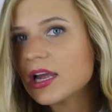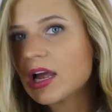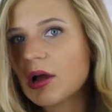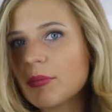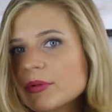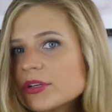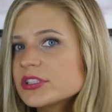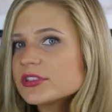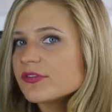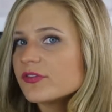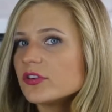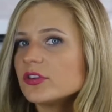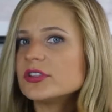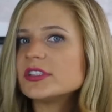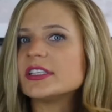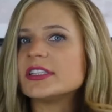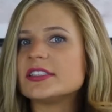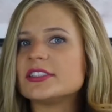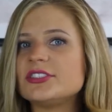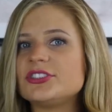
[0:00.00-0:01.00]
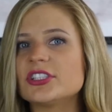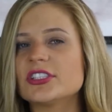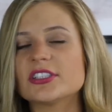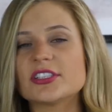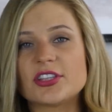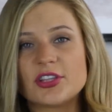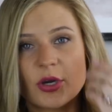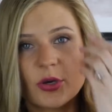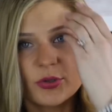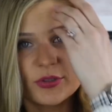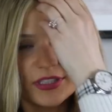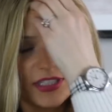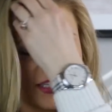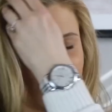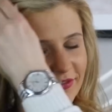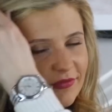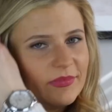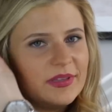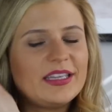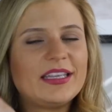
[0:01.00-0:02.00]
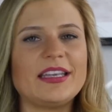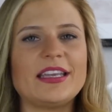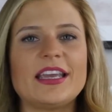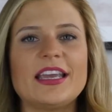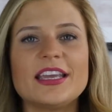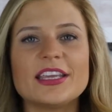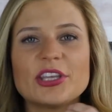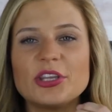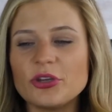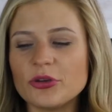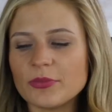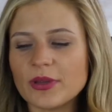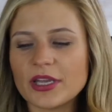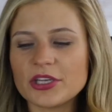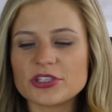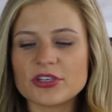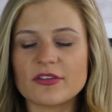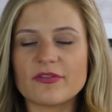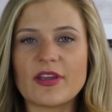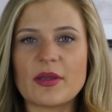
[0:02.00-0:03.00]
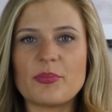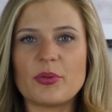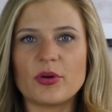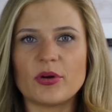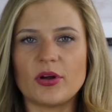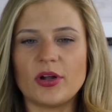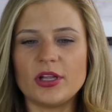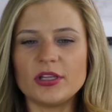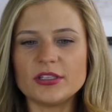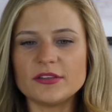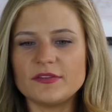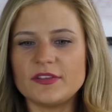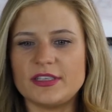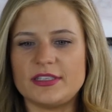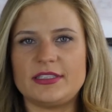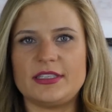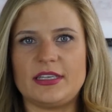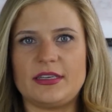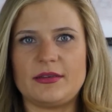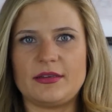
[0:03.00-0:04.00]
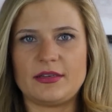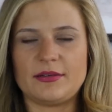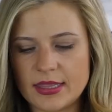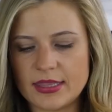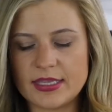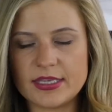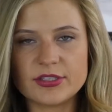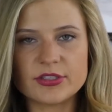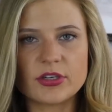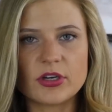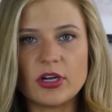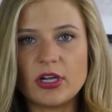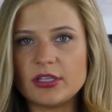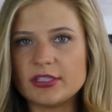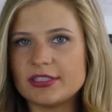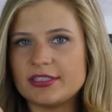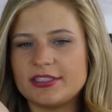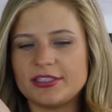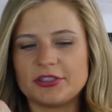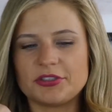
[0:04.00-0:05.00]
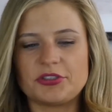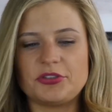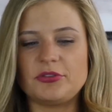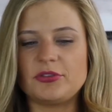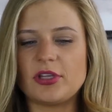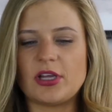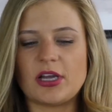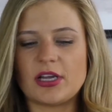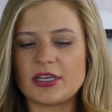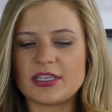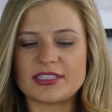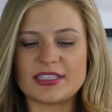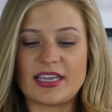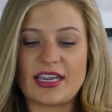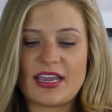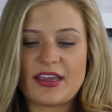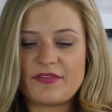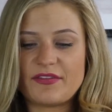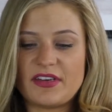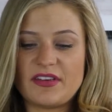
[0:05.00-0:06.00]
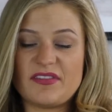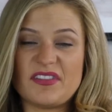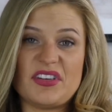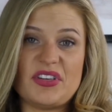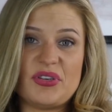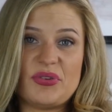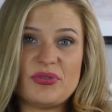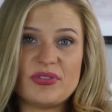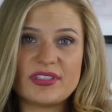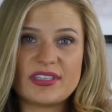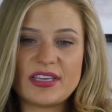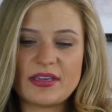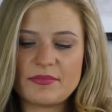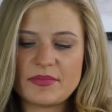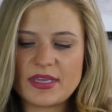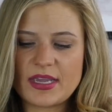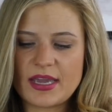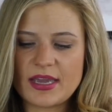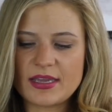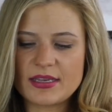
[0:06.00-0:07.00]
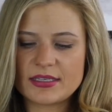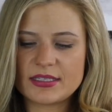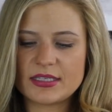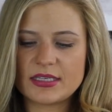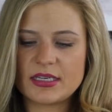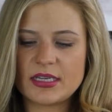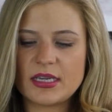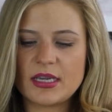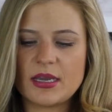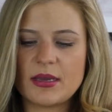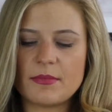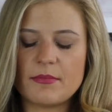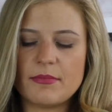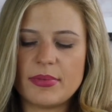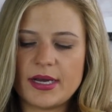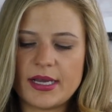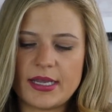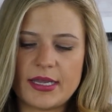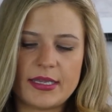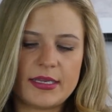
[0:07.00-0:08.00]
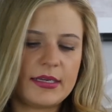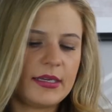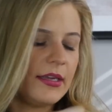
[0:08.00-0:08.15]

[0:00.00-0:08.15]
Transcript: how much fullness just those give me. Can you imagine if I put all of these in? These are all still too long because I haven't even used them yet. But